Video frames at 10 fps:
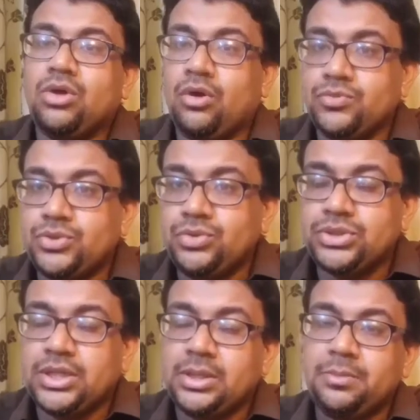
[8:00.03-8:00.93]
offshoot
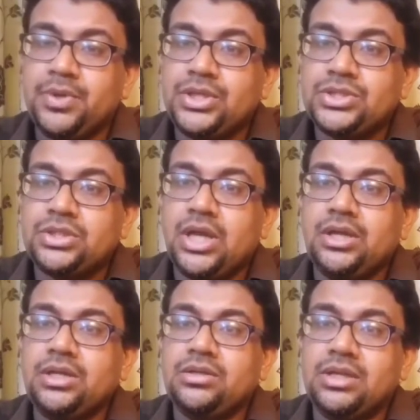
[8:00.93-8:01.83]
the temperature
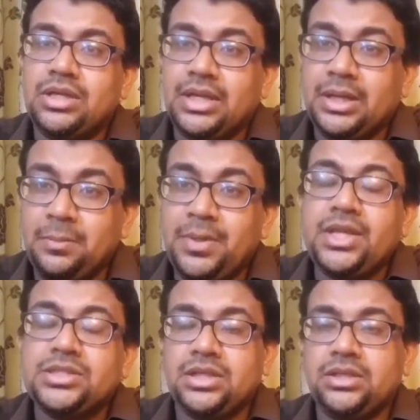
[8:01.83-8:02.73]
and it
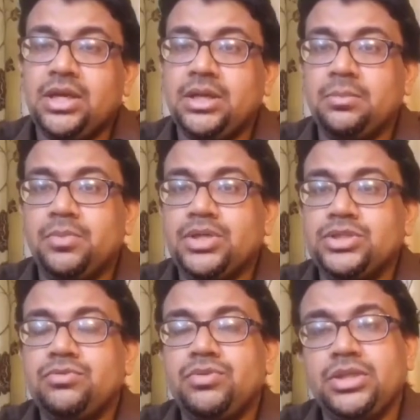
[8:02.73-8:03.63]
remains at that
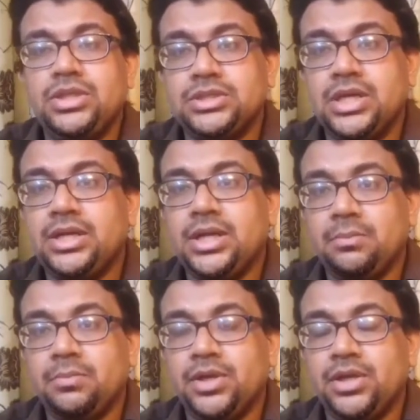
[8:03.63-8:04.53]
temperature for the desired
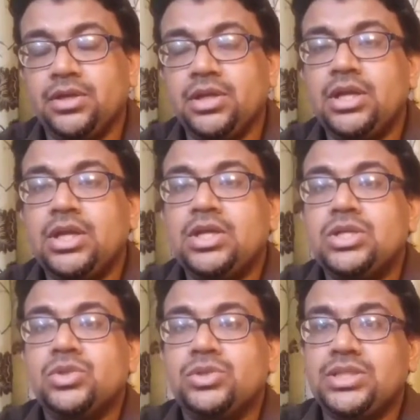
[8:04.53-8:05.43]
time period.
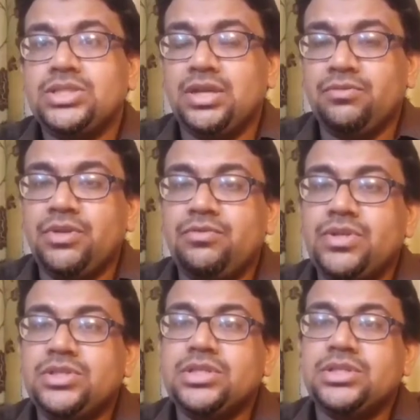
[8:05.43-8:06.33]
So such safety
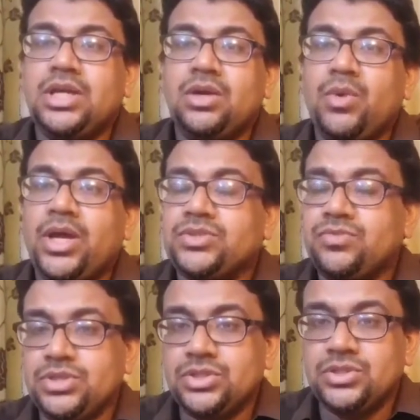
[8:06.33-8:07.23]
features and advanced
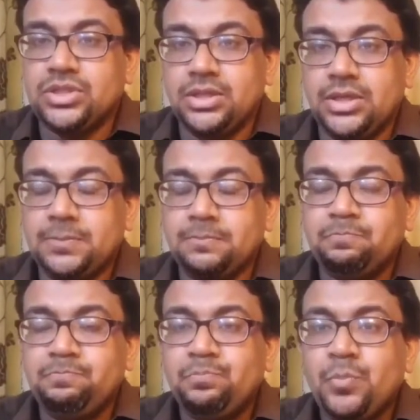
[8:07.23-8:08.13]
features are there.
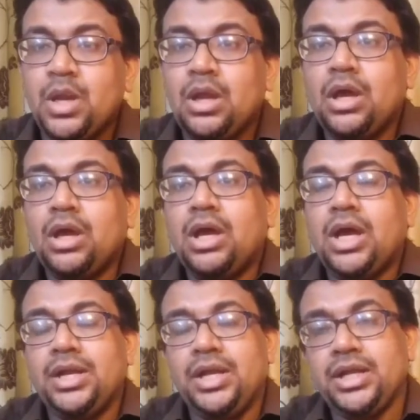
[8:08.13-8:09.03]

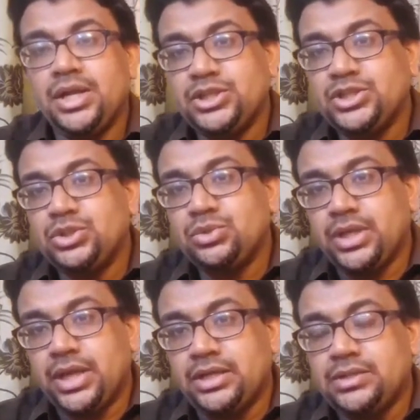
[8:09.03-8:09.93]
And in addition to
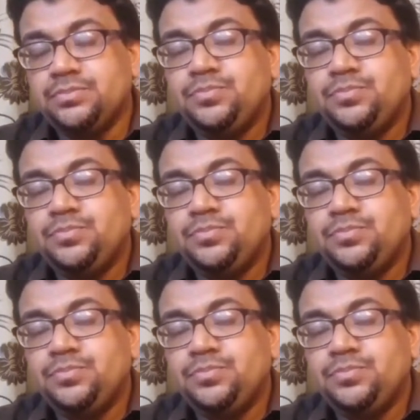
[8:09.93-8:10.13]
that,